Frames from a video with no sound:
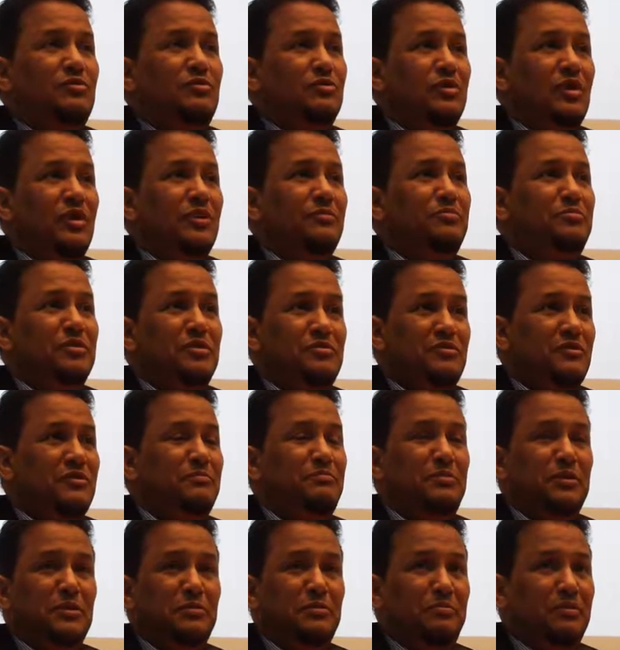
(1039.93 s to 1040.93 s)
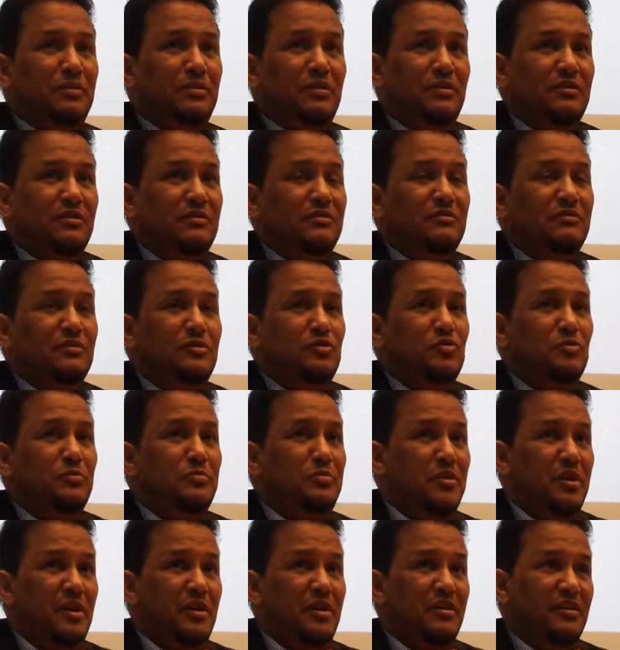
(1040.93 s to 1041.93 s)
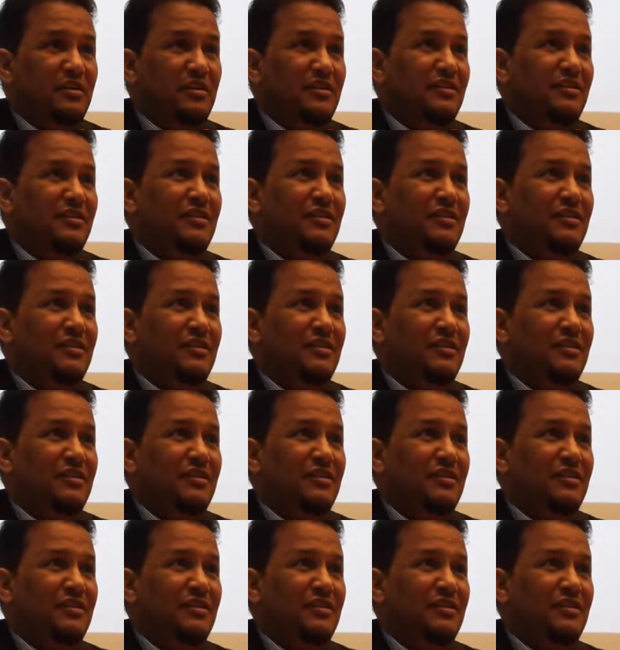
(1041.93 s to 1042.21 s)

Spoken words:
to impose on people to pray